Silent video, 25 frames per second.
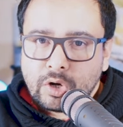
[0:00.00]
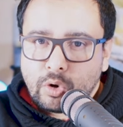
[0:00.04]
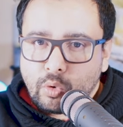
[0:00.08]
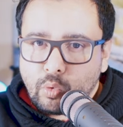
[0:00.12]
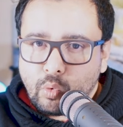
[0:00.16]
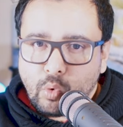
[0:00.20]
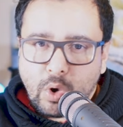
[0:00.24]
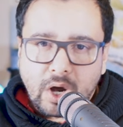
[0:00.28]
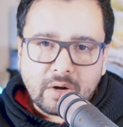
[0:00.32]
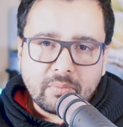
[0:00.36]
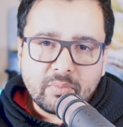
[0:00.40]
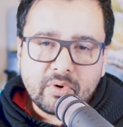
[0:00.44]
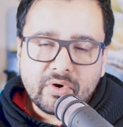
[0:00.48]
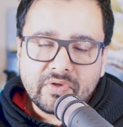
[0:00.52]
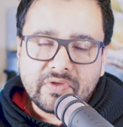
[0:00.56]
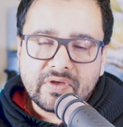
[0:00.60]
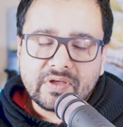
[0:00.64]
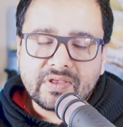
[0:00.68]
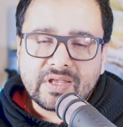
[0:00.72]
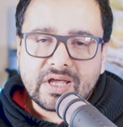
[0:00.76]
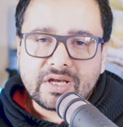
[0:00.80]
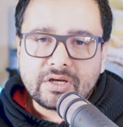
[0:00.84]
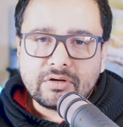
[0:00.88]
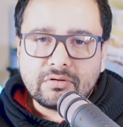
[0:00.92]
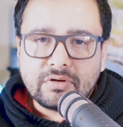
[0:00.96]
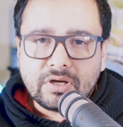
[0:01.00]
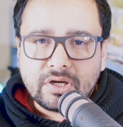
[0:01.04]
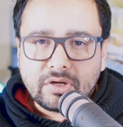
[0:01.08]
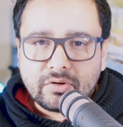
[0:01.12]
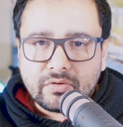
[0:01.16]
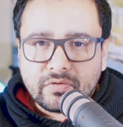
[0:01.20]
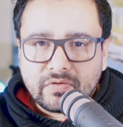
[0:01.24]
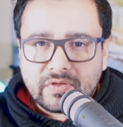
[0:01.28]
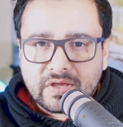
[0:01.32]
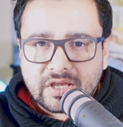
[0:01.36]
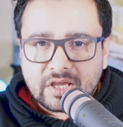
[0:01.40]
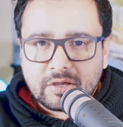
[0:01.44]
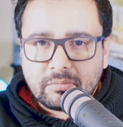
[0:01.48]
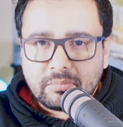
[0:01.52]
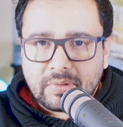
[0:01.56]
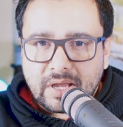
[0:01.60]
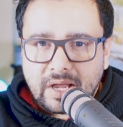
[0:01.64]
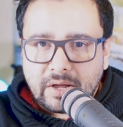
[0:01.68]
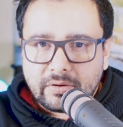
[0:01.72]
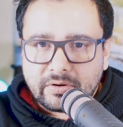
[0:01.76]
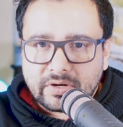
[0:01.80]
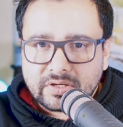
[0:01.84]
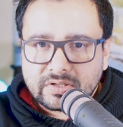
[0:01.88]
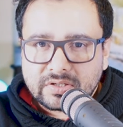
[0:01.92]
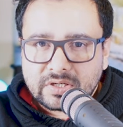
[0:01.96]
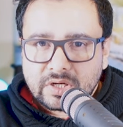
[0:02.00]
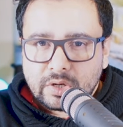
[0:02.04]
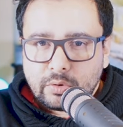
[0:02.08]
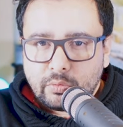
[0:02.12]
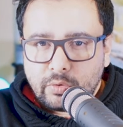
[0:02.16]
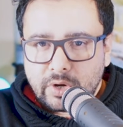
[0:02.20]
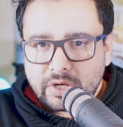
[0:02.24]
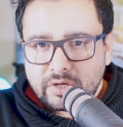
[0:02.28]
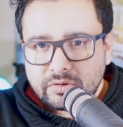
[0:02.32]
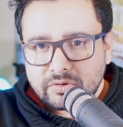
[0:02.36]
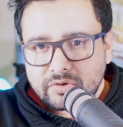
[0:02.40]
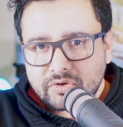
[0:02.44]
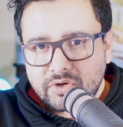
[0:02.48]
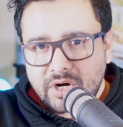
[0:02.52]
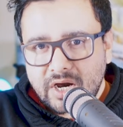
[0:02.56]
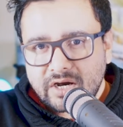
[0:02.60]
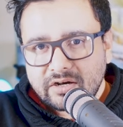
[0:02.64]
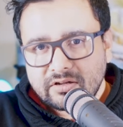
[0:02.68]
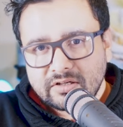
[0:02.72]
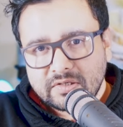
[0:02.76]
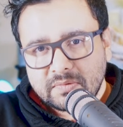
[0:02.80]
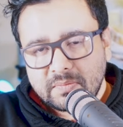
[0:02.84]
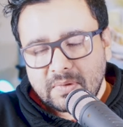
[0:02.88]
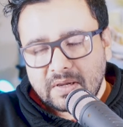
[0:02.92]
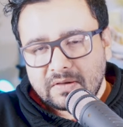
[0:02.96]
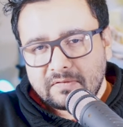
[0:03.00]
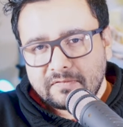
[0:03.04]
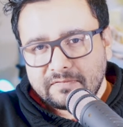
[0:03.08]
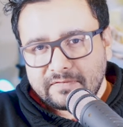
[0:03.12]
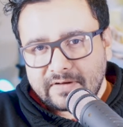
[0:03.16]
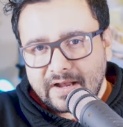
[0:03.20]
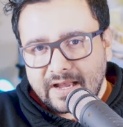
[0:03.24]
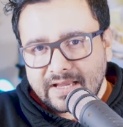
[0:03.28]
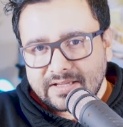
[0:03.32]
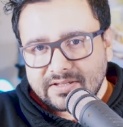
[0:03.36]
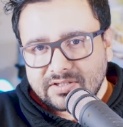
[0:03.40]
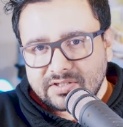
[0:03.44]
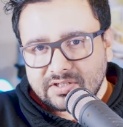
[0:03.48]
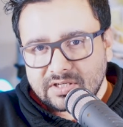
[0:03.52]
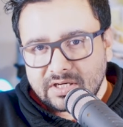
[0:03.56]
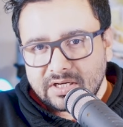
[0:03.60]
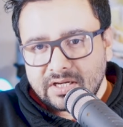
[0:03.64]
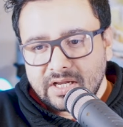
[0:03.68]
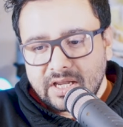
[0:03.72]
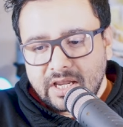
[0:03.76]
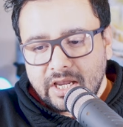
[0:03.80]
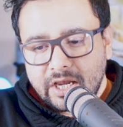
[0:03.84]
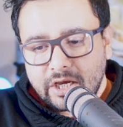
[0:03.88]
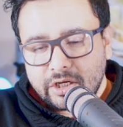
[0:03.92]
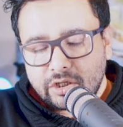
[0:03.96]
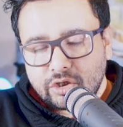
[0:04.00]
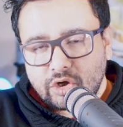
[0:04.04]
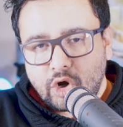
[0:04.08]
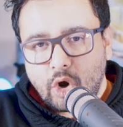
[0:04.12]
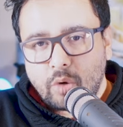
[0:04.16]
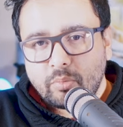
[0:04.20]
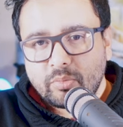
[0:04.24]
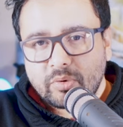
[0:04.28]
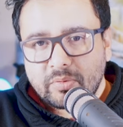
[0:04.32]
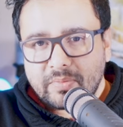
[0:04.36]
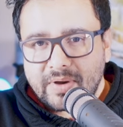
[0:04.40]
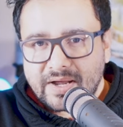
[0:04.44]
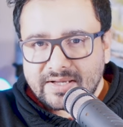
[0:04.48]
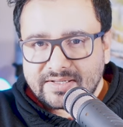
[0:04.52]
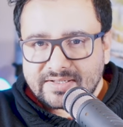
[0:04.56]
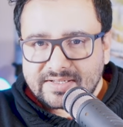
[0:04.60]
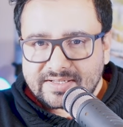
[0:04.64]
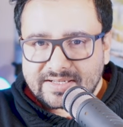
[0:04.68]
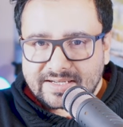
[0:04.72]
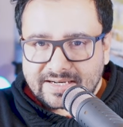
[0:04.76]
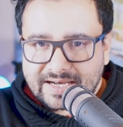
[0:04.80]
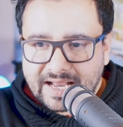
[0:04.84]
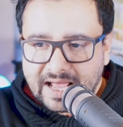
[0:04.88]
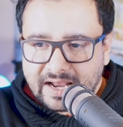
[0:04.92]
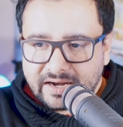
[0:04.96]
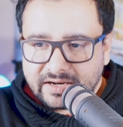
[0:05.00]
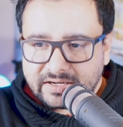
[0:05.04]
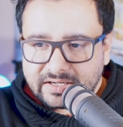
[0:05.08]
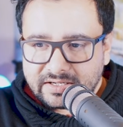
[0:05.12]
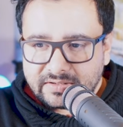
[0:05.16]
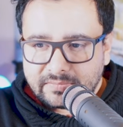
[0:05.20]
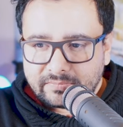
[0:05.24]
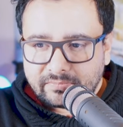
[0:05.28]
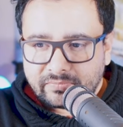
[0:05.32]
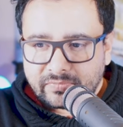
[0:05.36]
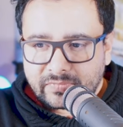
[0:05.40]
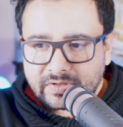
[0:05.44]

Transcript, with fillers: One more thing that you need to think about is when you try to speak faster, it compromises clarity.